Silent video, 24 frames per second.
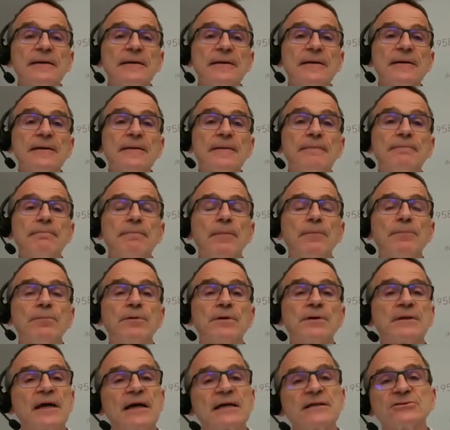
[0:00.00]
Um,
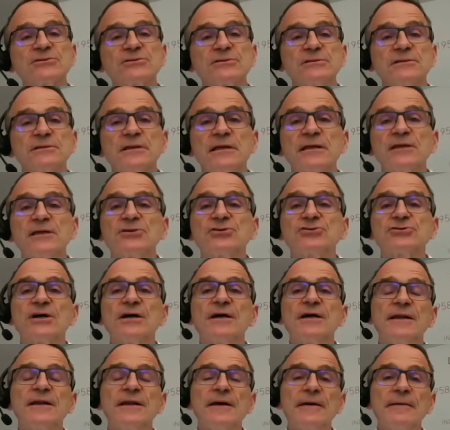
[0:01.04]
production in
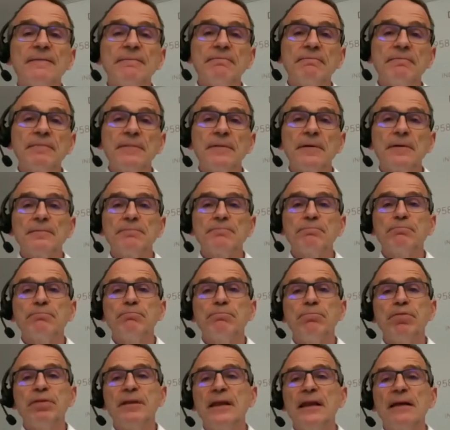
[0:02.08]
China
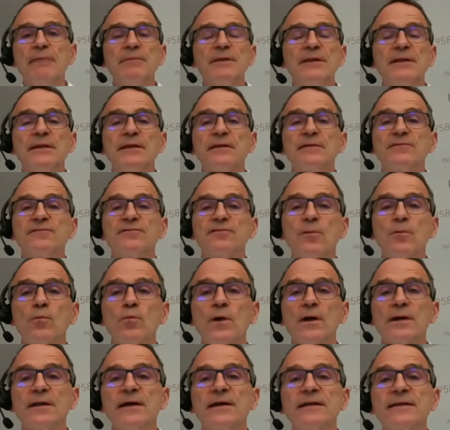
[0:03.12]
plummeted from
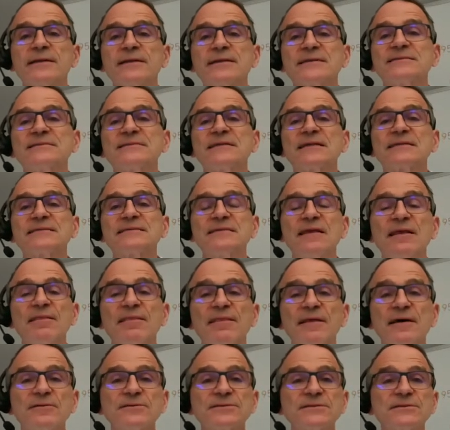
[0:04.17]

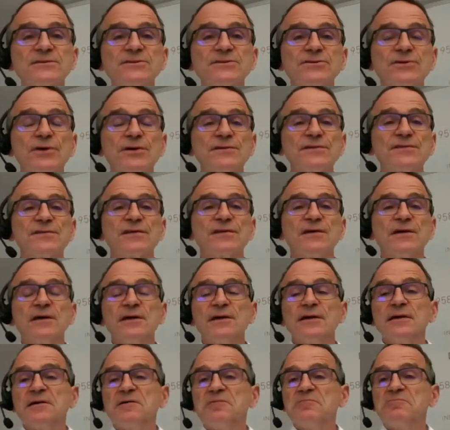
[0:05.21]
160,000 tons
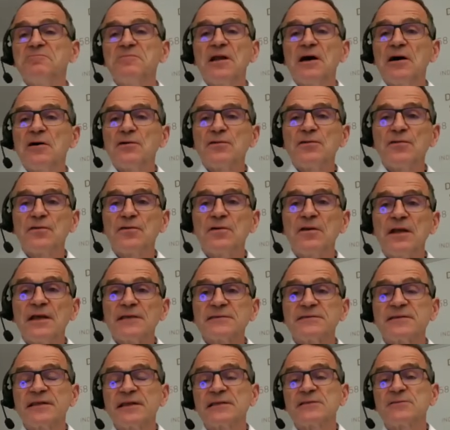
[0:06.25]
now to
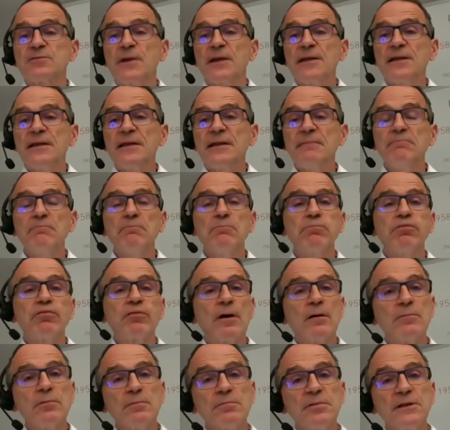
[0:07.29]
less than 20,
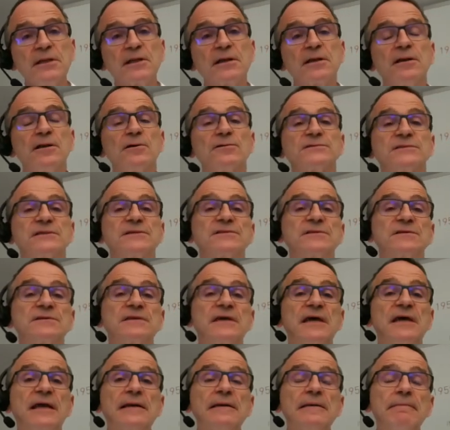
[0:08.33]
probably closer to
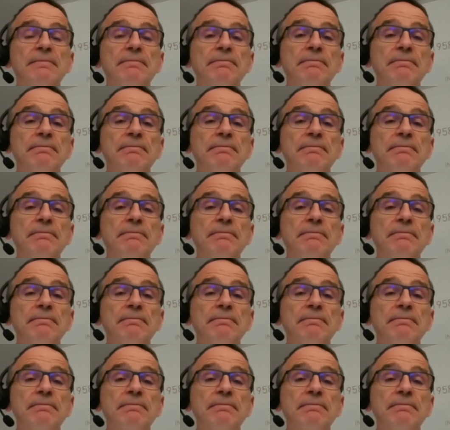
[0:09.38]
10.